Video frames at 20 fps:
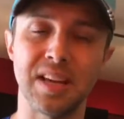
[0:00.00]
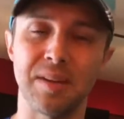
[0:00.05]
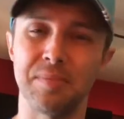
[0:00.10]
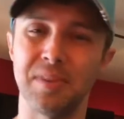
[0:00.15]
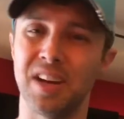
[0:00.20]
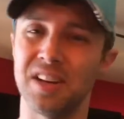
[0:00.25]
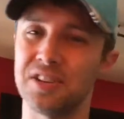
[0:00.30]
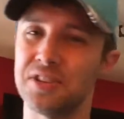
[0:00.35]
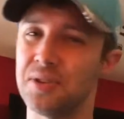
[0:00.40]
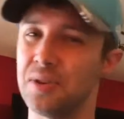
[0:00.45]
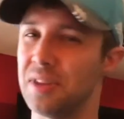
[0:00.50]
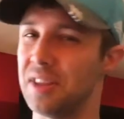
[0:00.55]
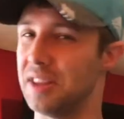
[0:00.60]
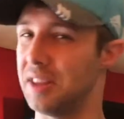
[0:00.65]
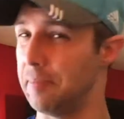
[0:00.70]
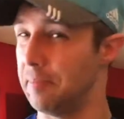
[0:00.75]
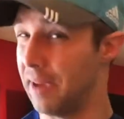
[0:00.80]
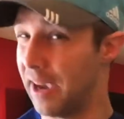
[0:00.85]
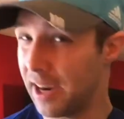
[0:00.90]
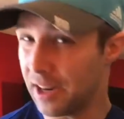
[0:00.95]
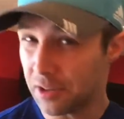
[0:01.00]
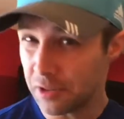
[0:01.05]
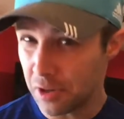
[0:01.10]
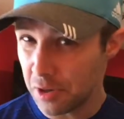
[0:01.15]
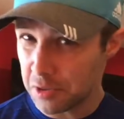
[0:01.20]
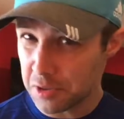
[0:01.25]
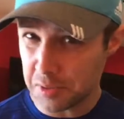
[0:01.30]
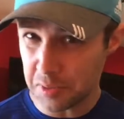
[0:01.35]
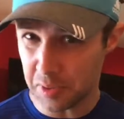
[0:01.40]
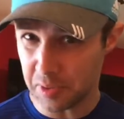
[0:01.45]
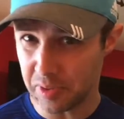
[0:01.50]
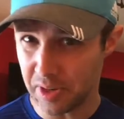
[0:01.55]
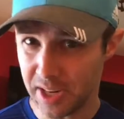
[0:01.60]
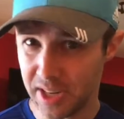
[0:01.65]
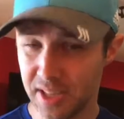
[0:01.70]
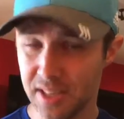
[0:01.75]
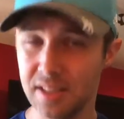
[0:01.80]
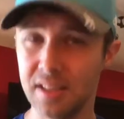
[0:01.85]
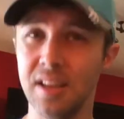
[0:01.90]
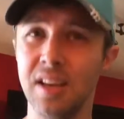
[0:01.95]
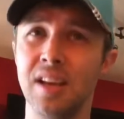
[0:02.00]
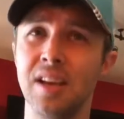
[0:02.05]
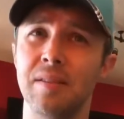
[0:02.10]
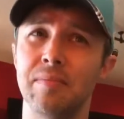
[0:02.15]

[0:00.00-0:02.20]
I'm not sure that the macros were right.